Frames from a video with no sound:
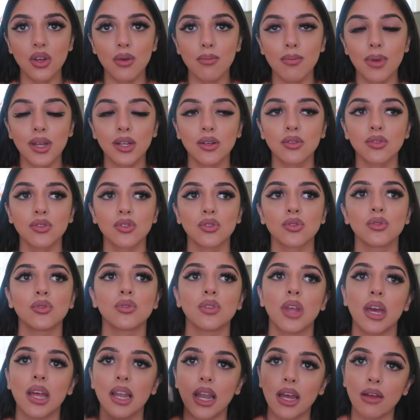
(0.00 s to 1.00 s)
So in medical
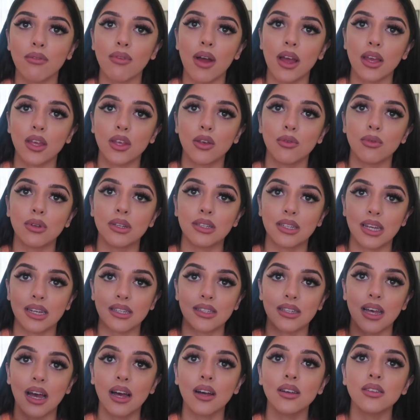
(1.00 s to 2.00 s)
school, they like rank you in
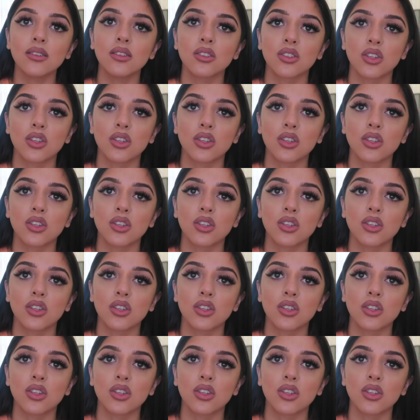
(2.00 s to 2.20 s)
deciles.